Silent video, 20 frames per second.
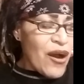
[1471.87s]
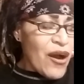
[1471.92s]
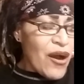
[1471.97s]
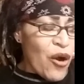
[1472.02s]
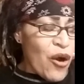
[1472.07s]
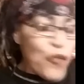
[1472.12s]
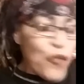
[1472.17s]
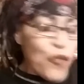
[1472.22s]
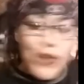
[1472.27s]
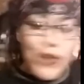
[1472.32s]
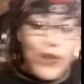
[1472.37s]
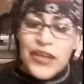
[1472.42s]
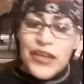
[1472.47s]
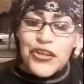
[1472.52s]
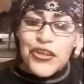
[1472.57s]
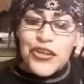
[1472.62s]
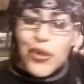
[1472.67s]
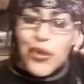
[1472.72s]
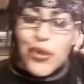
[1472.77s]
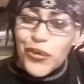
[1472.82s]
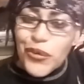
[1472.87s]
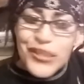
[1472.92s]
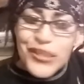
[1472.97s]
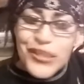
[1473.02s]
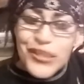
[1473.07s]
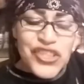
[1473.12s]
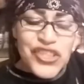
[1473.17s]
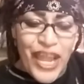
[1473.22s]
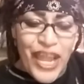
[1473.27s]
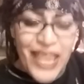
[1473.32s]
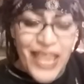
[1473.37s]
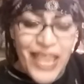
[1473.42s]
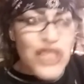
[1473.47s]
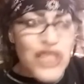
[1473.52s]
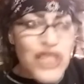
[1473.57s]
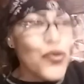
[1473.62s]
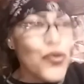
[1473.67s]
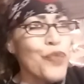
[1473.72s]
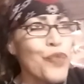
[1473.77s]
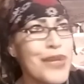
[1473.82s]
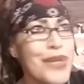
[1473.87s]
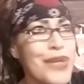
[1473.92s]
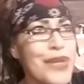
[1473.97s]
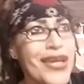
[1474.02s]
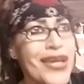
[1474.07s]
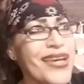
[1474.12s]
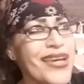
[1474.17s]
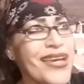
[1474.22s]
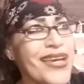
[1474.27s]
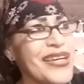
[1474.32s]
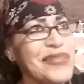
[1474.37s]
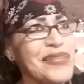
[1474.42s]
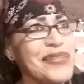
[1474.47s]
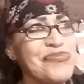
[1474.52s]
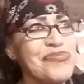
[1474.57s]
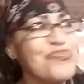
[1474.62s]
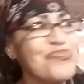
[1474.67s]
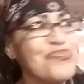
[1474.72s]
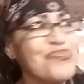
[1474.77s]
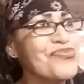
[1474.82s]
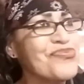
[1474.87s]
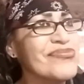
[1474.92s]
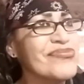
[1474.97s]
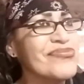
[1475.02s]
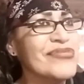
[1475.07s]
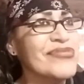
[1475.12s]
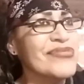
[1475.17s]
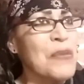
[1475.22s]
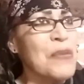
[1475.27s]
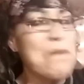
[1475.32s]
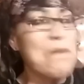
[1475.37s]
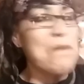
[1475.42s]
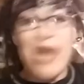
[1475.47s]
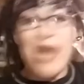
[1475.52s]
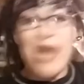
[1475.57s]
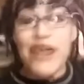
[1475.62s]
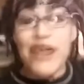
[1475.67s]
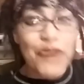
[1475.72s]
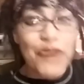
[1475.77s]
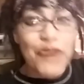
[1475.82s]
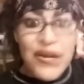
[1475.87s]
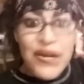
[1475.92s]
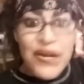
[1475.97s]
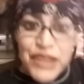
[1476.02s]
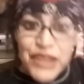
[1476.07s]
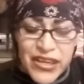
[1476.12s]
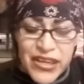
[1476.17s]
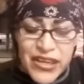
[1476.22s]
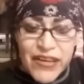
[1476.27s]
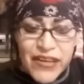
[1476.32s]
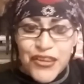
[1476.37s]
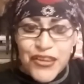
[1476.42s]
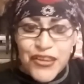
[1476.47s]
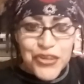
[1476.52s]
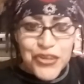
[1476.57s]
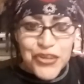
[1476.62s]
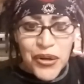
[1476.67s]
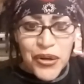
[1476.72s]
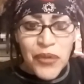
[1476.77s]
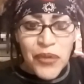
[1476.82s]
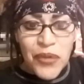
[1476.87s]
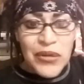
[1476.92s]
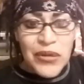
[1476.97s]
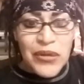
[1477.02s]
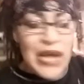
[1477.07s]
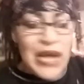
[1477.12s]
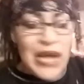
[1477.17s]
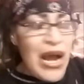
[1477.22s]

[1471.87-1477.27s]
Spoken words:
hopefully, you know, the change will be bigger every year, you know?